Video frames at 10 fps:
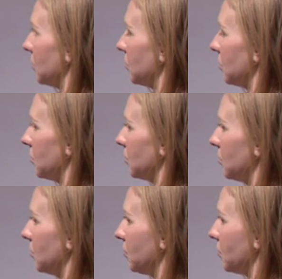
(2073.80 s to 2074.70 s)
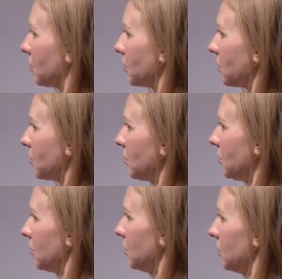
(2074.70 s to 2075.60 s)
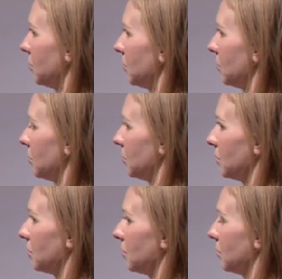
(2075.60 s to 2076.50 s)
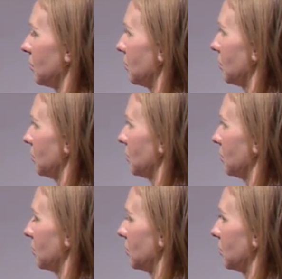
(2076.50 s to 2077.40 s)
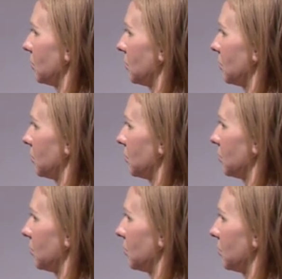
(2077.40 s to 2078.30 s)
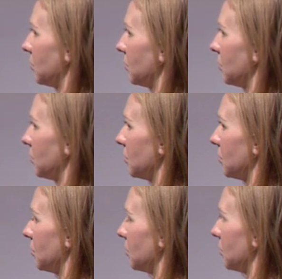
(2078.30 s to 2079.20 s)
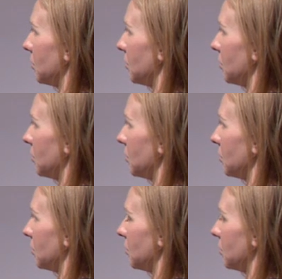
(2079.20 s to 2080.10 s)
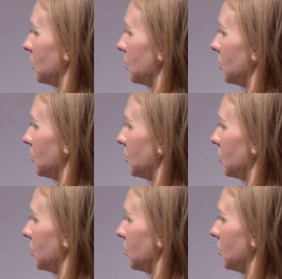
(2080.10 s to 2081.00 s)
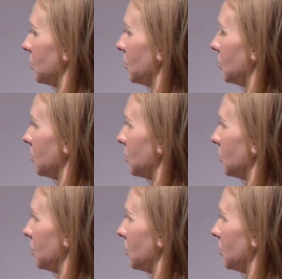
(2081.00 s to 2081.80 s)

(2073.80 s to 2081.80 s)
[no speech]